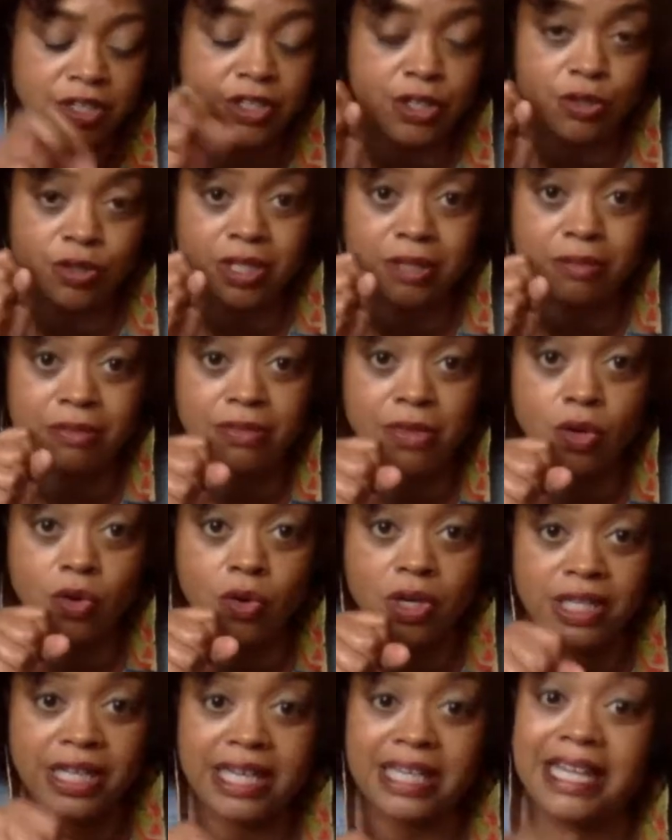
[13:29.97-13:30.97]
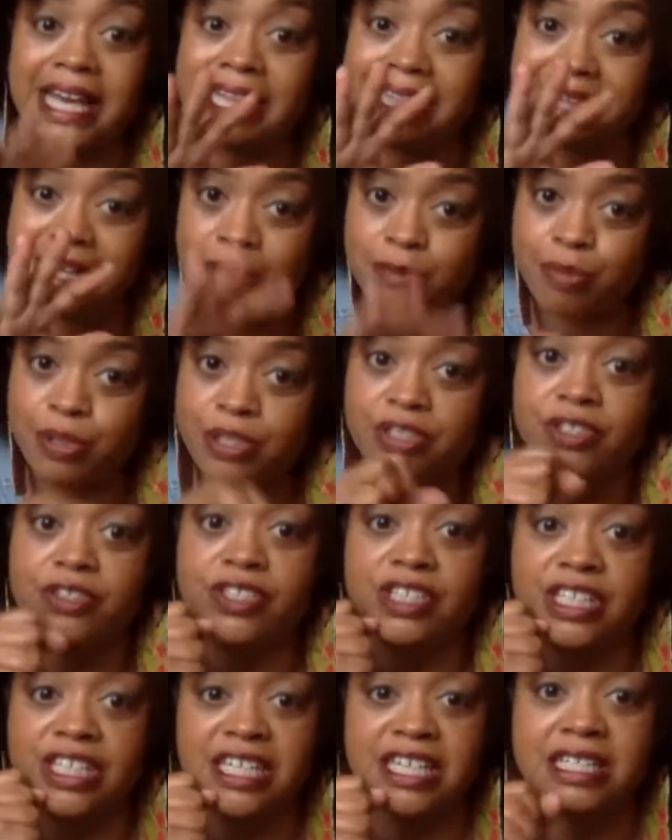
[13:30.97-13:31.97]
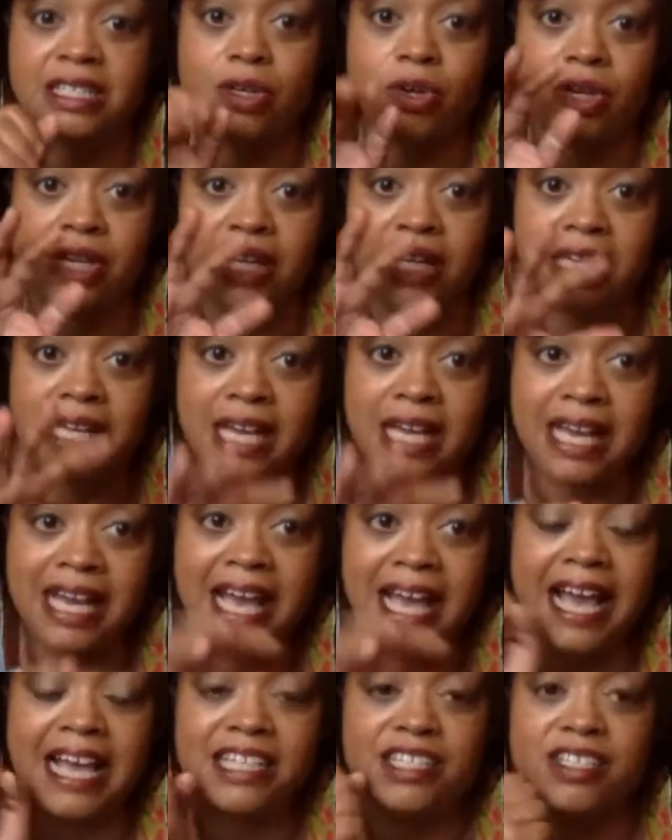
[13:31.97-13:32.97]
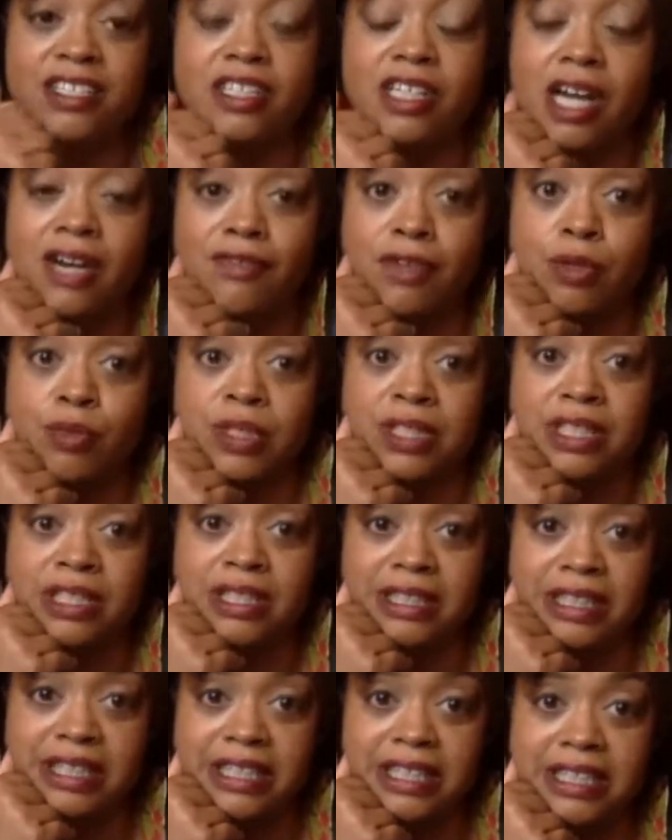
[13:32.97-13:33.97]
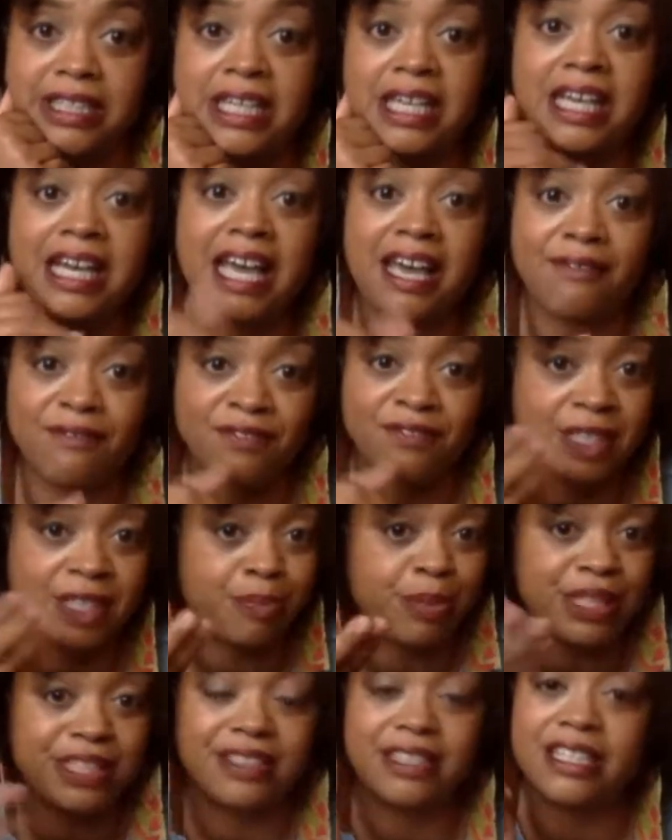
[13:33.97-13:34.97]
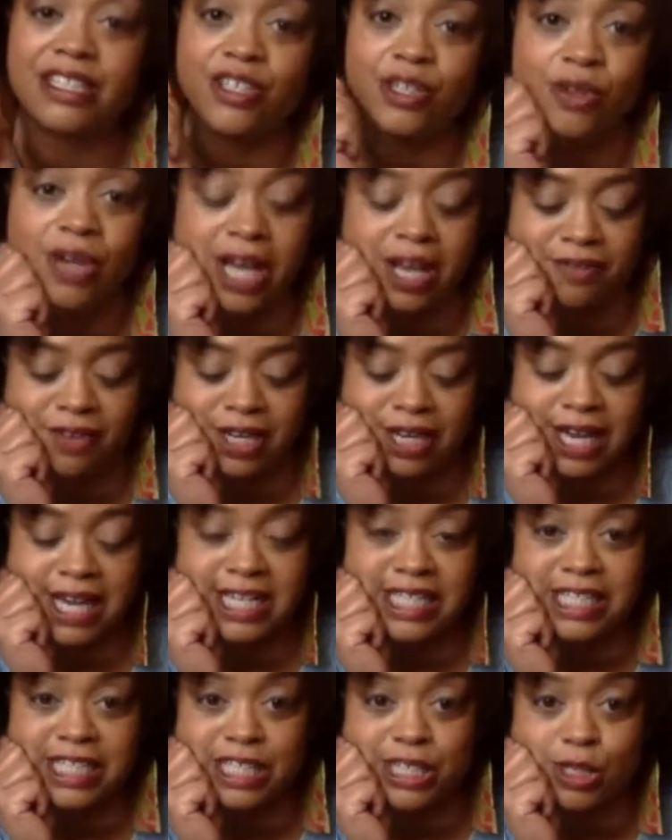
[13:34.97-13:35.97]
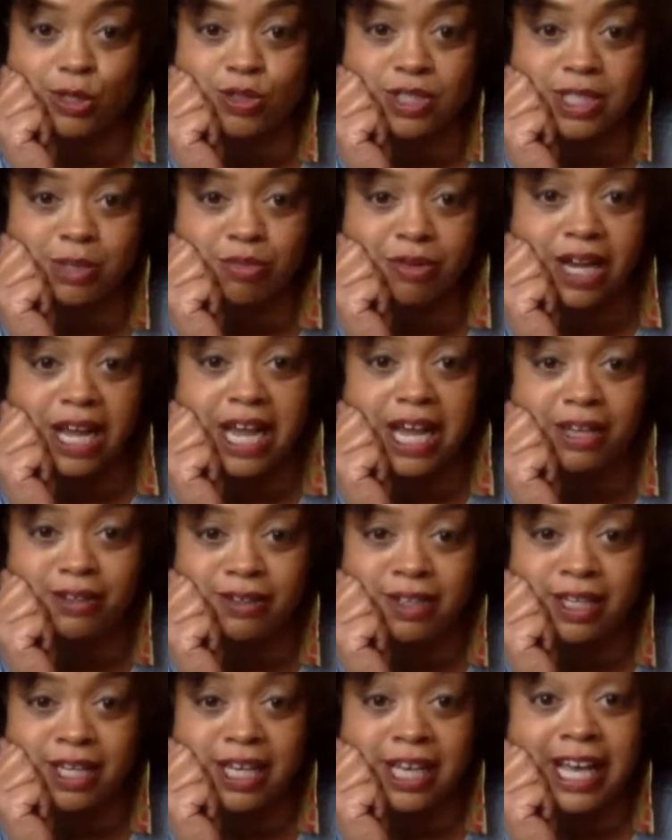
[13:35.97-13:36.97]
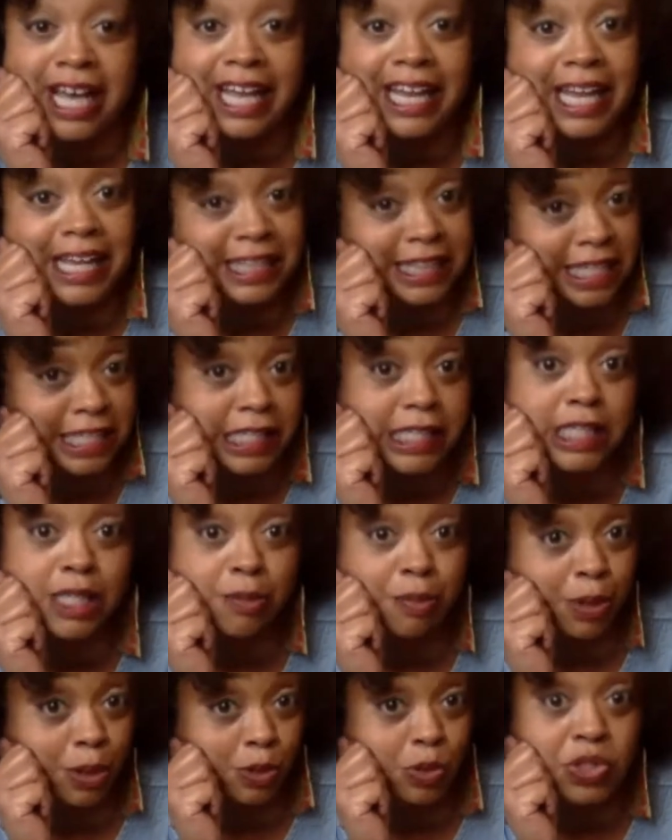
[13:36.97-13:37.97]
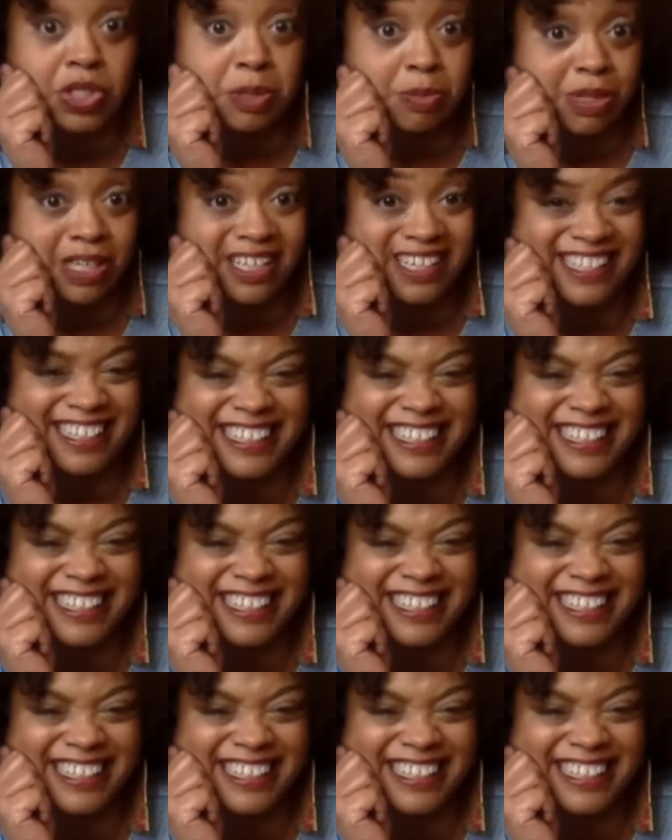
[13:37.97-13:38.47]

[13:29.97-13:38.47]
tuna on it, and then put your cheese on it, and just cover it with the lid and flip it, and you'll have it nice and toasty brown, like this is supposed to be.